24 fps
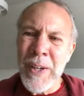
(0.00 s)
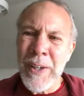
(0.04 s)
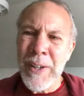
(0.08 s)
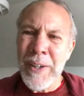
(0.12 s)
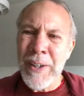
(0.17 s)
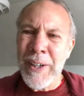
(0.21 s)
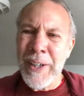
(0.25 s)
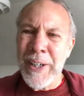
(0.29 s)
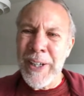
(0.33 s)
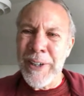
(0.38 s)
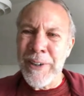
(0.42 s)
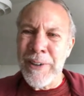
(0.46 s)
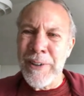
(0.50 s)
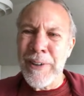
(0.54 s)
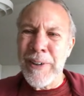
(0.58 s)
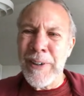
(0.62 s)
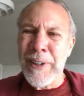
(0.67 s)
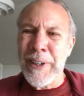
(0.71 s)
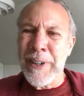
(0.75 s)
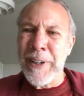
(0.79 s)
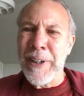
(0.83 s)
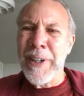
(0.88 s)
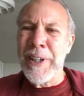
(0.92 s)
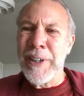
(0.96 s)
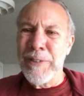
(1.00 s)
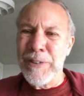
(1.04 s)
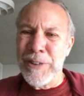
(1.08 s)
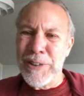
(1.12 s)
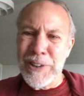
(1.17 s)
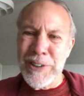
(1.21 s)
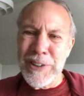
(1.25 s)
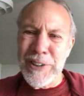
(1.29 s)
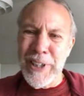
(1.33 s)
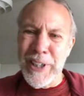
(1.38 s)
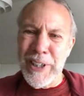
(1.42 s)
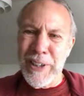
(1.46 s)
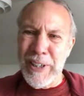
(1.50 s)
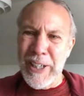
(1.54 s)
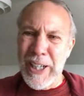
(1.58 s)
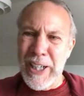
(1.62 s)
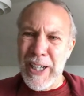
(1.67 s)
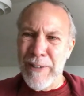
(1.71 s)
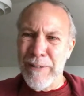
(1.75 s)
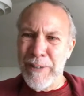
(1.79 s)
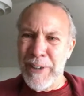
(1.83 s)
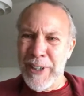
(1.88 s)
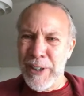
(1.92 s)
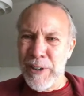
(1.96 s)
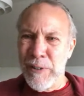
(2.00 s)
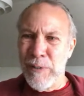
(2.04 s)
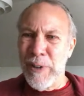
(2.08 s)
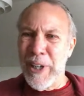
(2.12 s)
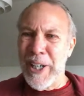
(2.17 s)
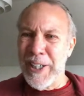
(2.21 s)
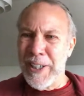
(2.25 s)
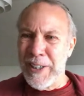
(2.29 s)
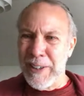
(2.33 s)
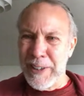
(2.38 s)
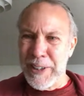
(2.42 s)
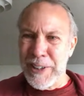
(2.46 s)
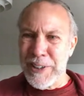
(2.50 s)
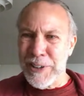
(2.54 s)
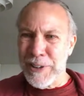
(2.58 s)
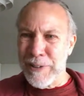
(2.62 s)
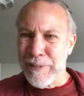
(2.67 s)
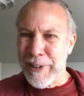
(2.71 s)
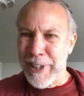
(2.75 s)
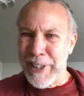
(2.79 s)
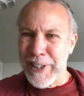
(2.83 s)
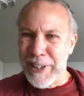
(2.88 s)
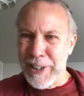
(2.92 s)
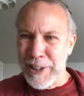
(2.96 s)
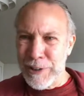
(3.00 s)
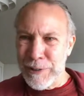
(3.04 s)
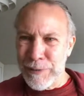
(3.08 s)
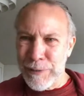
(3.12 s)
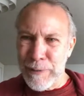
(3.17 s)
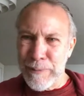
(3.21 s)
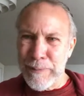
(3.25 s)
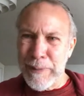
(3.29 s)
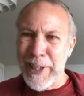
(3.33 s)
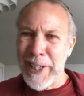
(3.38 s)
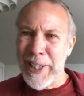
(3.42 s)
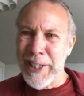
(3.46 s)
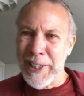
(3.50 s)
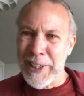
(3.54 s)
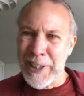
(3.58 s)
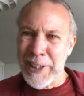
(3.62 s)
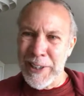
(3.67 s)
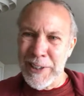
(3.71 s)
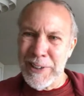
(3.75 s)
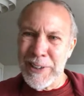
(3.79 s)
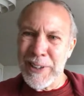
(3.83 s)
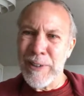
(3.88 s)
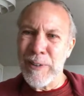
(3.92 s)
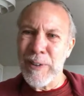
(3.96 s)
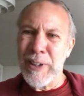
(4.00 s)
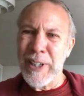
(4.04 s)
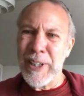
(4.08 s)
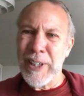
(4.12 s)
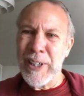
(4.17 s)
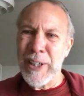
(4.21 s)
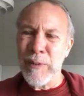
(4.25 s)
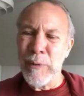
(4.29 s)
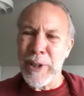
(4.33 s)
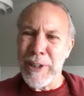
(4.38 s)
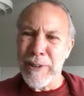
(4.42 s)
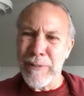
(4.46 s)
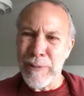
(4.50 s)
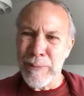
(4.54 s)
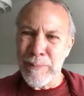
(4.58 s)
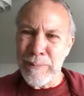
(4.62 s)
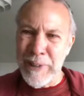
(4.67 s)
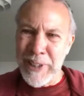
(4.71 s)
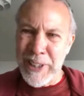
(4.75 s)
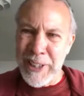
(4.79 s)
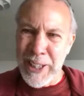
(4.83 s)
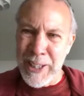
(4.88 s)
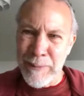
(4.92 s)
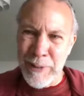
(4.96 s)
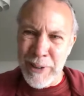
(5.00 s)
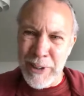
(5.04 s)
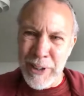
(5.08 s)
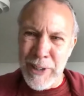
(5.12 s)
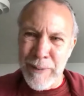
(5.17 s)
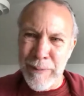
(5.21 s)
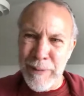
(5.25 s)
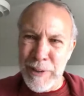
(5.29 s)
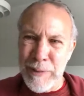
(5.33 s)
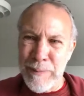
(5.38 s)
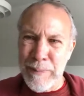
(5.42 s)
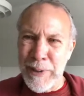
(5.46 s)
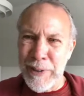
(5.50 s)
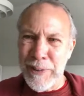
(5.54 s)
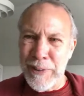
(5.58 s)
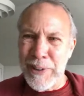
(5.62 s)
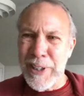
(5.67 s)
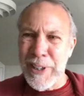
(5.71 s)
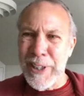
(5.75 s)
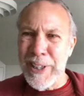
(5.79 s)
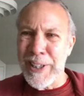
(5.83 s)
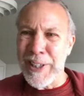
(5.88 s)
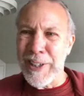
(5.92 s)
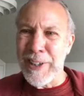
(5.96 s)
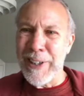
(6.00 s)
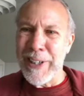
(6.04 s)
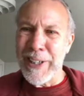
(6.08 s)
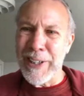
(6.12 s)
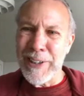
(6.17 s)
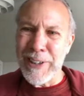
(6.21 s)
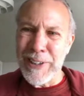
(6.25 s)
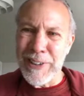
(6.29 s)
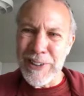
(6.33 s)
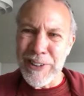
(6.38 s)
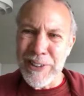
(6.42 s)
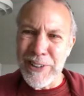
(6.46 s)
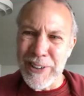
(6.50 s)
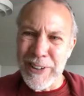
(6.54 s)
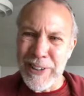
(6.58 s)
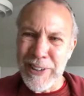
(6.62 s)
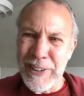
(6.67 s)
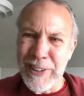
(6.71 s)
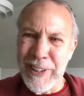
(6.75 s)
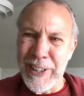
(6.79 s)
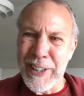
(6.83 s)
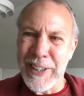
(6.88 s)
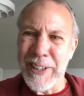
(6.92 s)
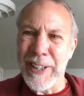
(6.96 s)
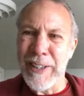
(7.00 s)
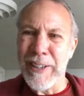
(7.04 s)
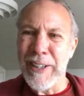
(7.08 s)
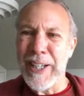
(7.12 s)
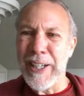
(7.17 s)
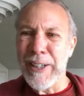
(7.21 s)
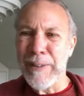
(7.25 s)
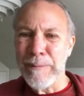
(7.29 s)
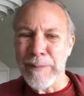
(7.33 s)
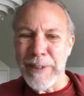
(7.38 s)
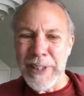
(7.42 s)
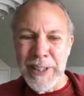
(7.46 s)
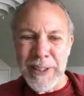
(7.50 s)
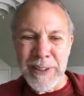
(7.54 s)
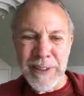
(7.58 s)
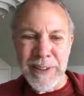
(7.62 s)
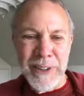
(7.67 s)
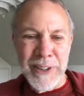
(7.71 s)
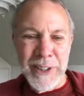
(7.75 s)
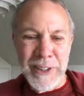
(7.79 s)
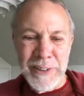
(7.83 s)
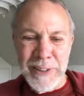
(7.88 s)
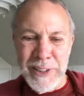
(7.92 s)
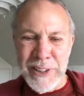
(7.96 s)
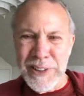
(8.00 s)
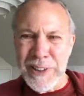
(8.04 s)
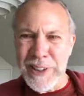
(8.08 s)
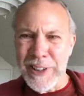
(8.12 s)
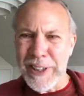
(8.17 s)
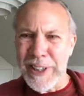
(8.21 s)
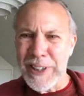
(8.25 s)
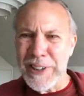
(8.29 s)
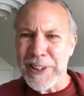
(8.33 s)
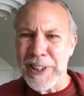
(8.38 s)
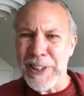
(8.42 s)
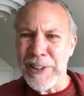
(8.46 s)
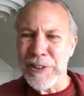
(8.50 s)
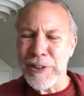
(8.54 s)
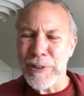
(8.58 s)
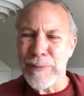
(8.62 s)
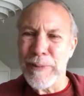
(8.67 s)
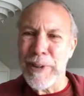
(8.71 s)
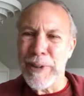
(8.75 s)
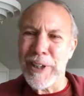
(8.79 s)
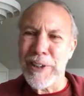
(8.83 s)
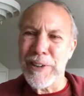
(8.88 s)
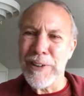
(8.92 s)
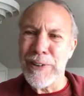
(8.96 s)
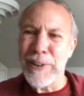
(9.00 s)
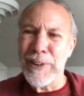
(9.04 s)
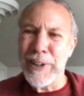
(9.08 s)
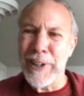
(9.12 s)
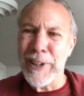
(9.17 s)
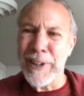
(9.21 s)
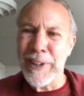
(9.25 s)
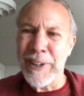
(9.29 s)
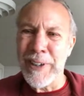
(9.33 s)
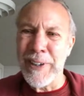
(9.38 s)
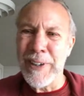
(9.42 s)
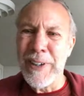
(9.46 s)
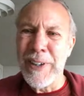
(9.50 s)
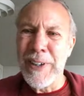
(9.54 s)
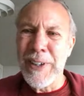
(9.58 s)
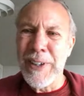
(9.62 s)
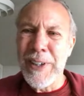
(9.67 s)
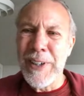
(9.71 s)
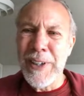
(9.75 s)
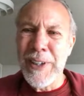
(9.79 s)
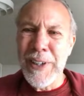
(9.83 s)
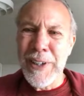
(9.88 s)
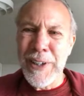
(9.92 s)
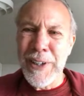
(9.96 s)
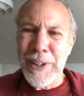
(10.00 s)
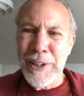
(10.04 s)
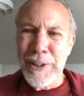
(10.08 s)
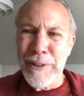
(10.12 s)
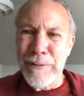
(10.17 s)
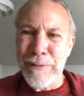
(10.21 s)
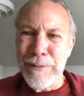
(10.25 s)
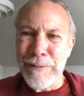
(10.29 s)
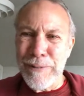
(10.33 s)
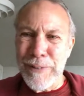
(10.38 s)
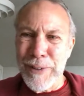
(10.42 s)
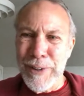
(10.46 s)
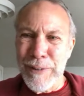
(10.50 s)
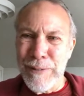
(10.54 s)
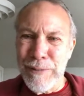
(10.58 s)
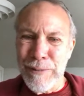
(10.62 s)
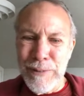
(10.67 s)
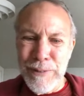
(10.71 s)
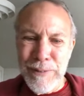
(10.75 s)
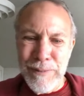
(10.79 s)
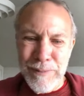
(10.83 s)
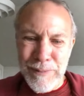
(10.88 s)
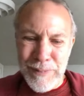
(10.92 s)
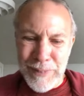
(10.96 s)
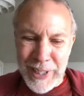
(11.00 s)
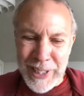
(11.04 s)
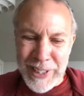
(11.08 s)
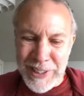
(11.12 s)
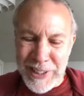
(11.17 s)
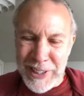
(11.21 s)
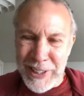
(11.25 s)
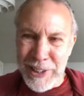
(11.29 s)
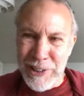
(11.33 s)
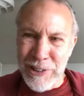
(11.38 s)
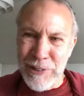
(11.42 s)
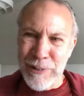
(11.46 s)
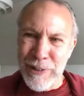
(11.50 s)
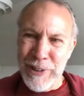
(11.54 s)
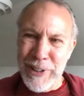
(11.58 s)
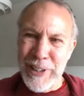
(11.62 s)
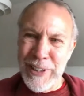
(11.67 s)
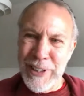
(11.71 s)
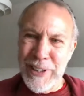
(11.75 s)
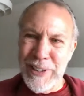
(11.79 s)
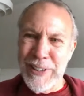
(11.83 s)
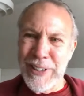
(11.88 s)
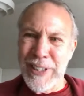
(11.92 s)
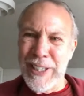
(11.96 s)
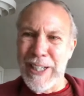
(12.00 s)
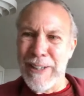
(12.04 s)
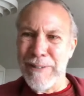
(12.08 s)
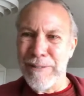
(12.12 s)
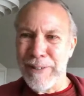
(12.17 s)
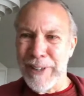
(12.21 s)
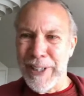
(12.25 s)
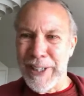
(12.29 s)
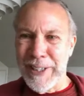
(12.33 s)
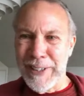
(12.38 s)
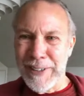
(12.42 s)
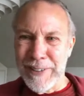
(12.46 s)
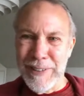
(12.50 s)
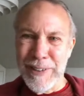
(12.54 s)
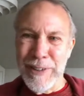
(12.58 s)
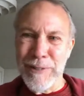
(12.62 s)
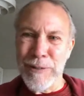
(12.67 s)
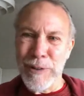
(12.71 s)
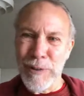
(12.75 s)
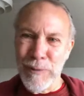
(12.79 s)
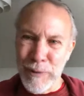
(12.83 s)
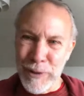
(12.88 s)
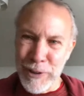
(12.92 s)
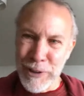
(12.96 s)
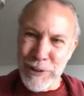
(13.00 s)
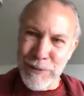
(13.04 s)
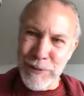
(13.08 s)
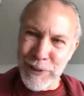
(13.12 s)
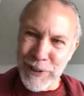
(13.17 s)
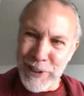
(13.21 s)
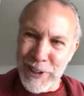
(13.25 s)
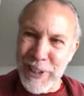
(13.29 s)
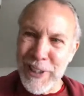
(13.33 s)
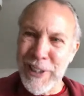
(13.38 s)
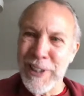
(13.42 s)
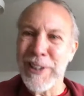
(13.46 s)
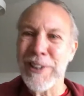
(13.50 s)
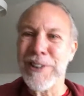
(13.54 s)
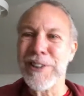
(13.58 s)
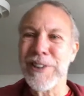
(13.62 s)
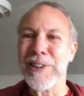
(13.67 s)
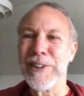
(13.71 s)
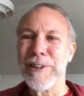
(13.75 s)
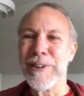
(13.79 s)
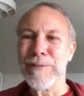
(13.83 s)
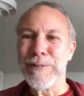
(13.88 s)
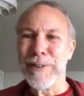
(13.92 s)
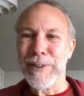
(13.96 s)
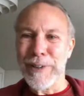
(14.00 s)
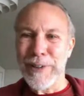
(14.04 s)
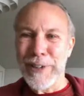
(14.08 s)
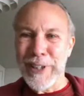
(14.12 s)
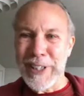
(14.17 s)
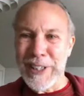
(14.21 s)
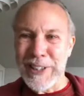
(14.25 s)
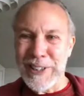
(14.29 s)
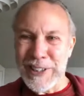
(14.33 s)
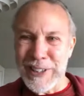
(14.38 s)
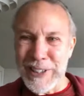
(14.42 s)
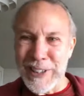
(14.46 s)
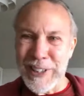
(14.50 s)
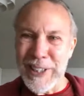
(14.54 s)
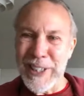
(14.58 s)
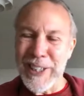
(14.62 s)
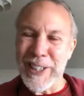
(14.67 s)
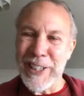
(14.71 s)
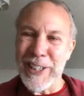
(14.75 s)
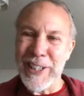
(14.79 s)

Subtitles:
And early on, it was just like having it write a list of ideas for paintings, and one of them became a Garbage Pail Kid. Like I had a big long list that I sent to Mark Newgarden of ideas where you have like different words for kids and different things that they could